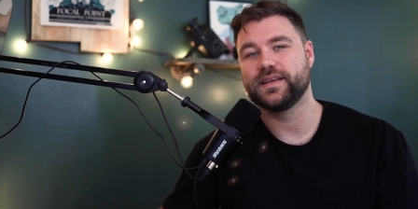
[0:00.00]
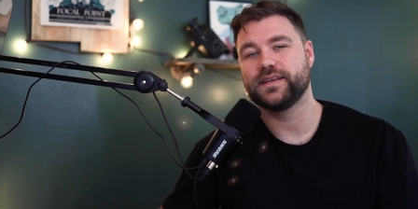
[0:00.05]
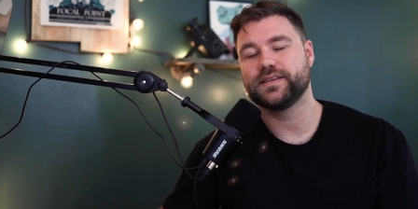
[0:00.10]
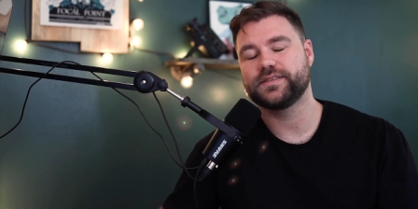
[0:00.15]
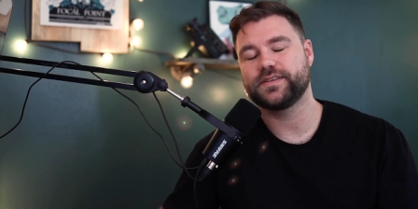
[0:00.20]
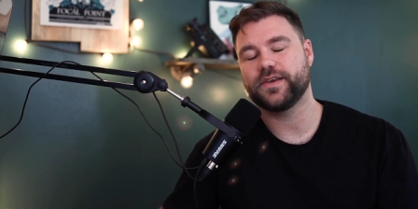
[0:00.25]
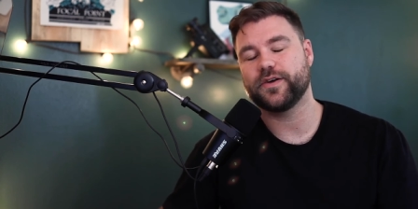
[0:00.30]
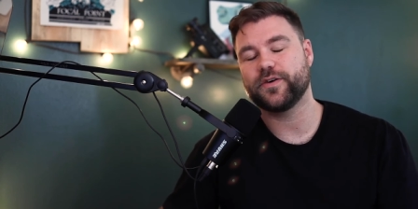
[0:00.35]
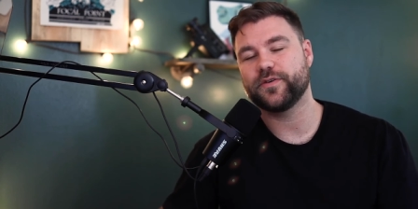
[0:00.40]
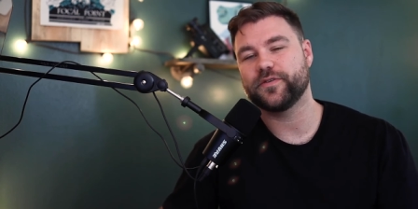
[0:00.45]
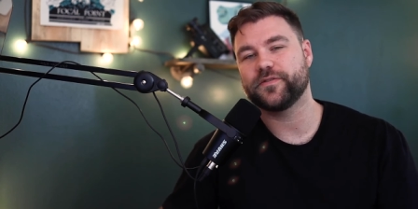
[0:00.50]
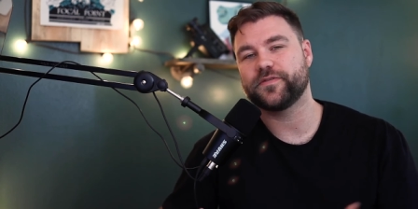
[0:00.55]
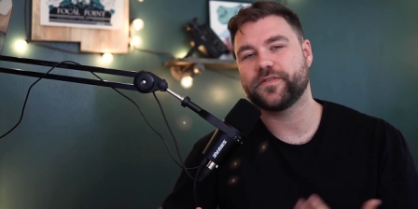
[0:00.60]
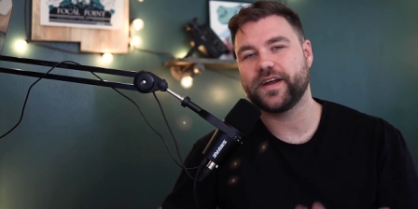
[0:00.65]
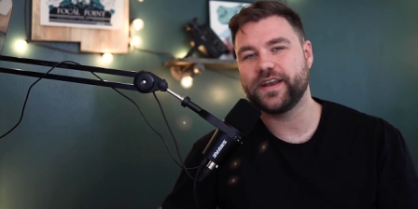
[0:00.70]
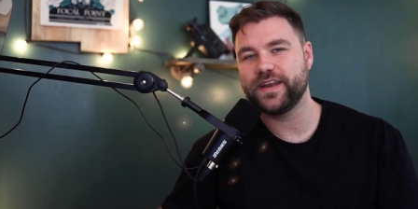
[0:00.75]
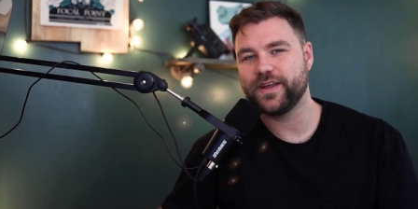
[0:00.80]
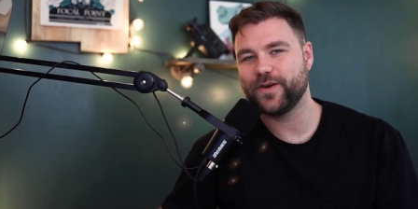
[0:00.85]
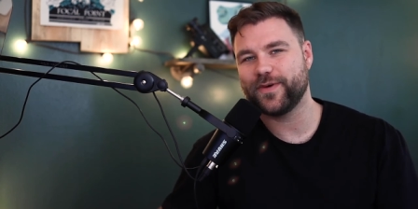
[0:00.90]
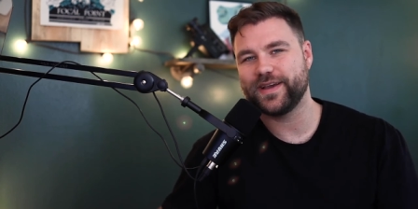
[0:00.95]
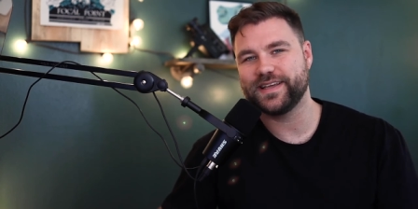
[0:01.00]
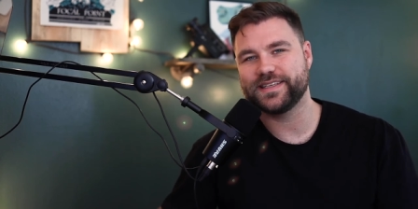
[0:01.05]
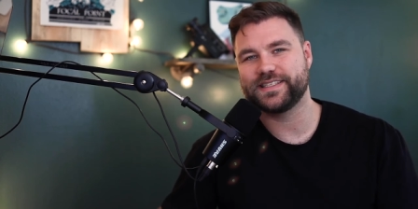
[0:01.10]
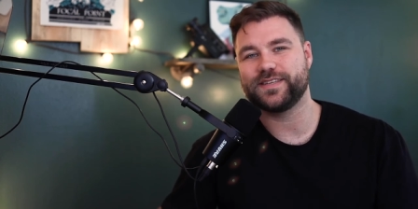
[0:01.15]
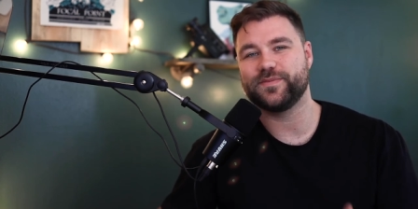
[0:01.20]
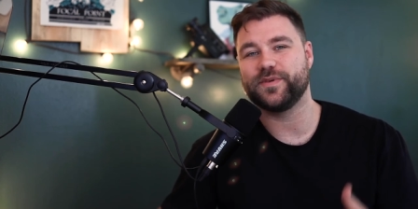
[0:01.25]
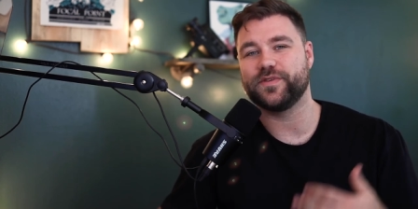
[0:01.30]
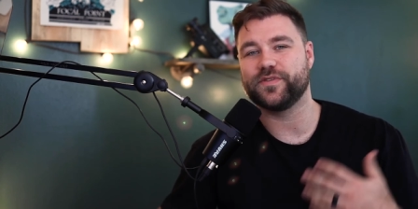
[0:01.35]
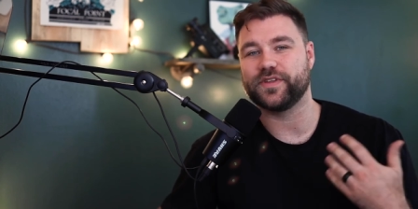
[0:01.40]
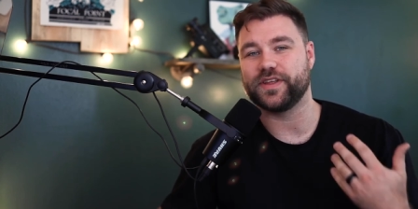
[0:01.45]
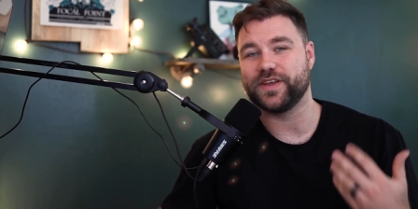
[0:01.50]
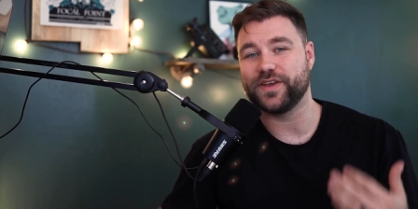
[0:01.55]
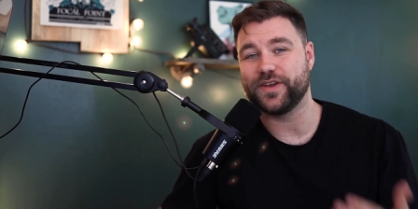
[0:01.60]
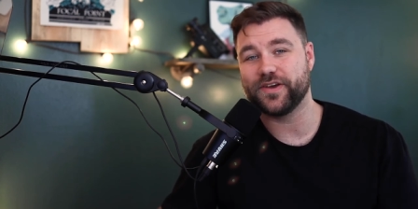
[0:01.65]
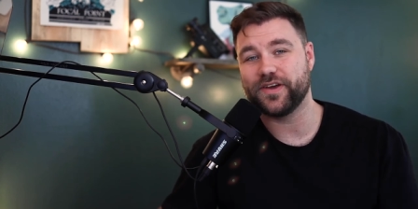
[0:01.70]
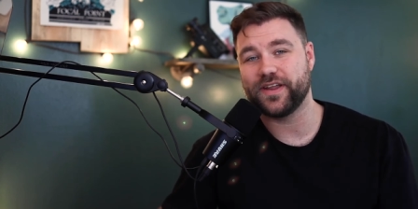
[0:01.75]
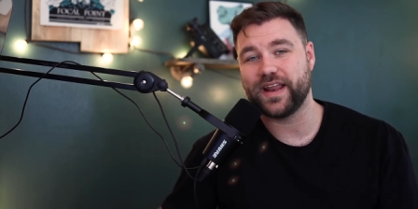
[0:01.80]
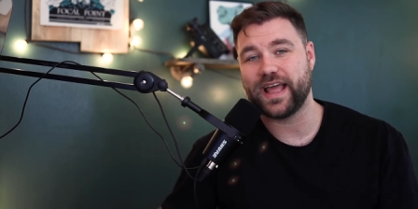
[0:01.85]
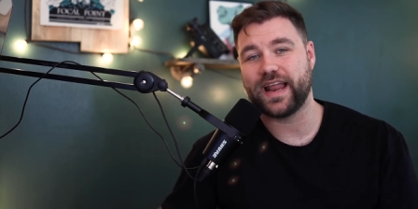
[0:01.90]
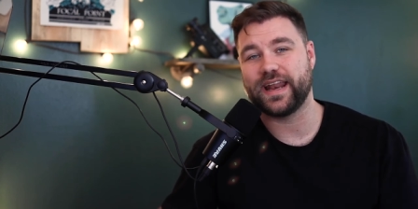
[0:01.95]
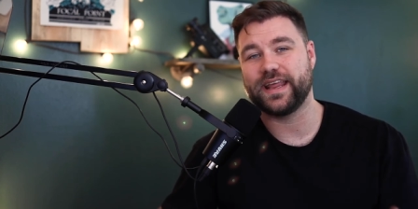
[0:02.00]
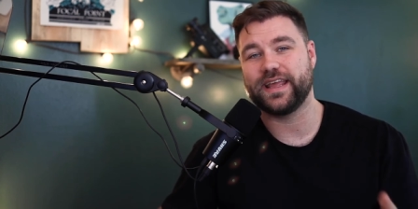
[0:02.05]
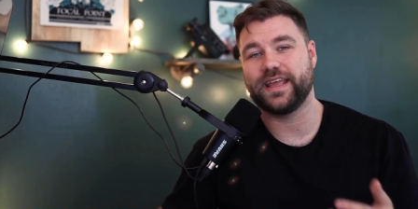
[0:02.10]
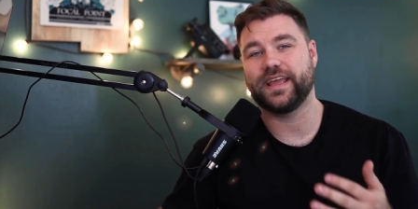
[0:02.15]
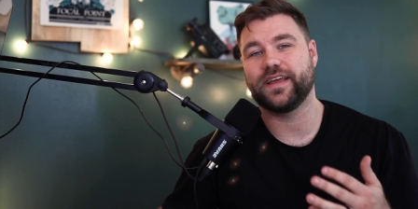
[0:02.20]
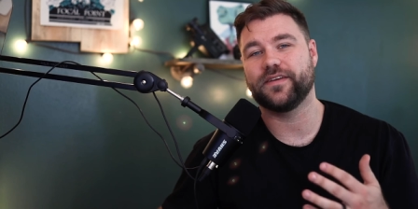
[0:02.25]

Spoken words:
So finding ways to be really good at it,